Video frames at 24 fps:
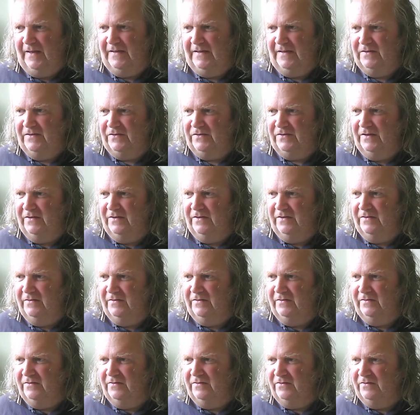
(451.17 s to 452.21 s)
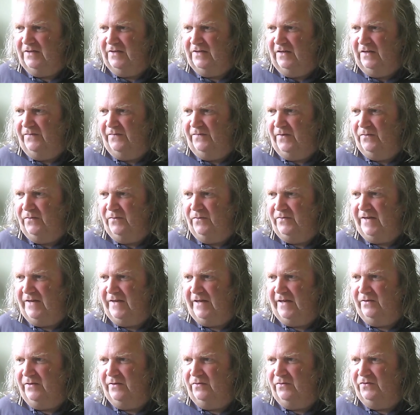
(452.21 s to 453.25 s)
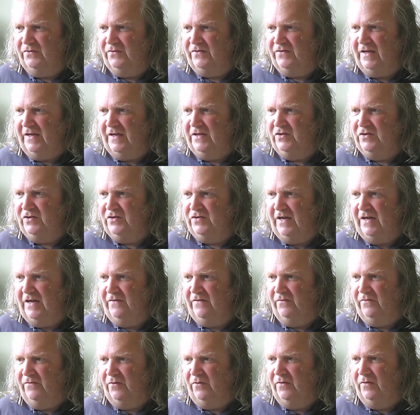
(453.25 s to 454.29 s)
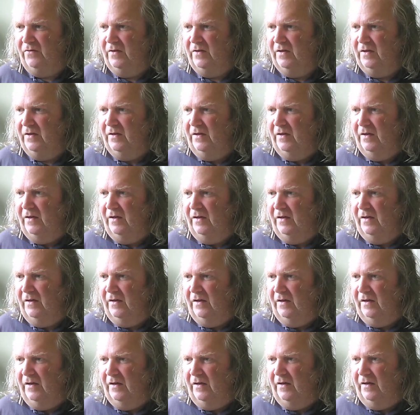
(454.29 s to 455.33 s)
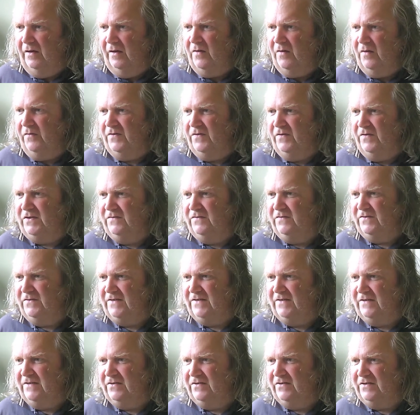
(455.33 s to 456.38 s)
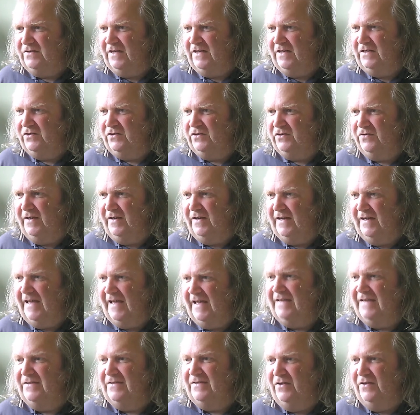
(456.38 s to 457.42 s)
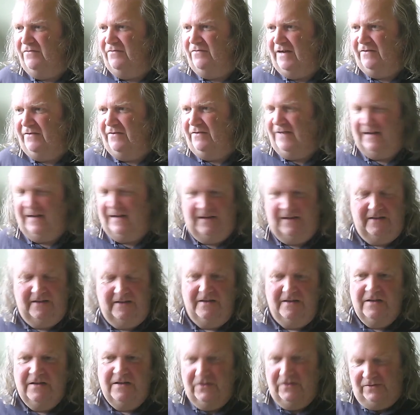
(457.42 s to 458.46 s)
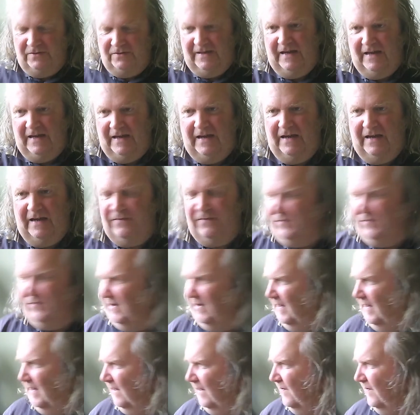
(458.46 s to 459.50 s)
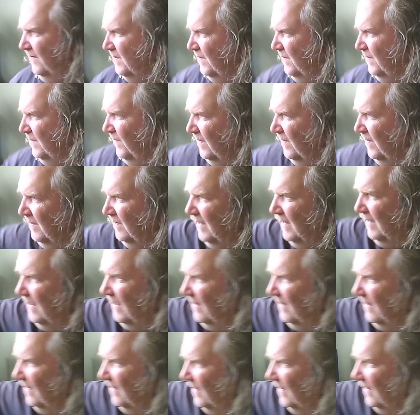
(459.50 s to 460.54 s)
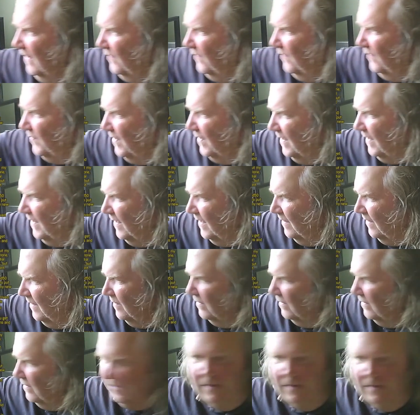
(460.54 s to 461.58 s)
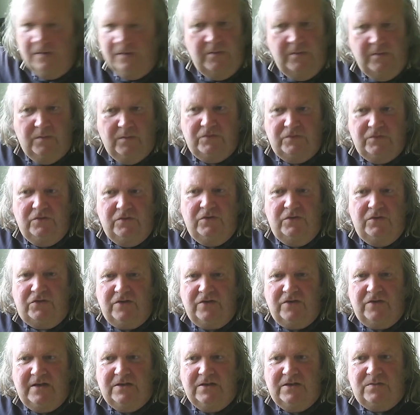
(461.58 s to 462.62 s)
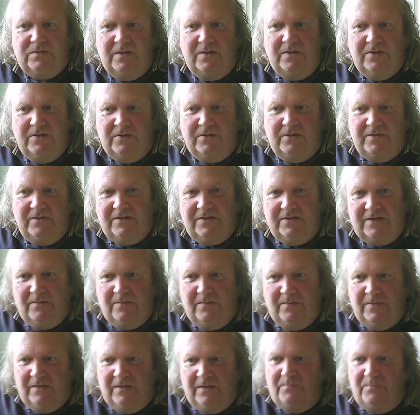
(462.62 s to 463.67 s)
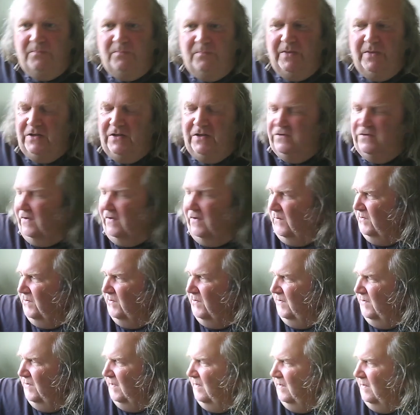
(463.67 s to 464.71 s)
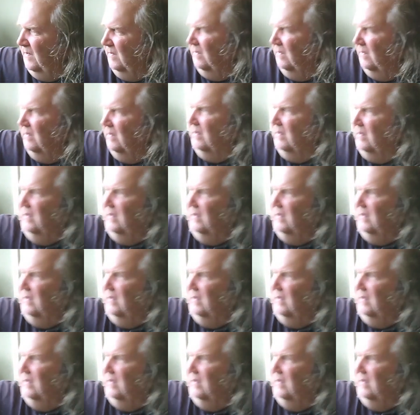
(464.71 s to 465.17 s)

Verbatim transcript: plates and telephone dials in general. Uh, oh, Christopher says the Tate train is the Red Rattler. So yeah, I have seen it, Christopher. Yeah, I have seen it. There was another train as well, though, that you sent me a picture of, wasn't there?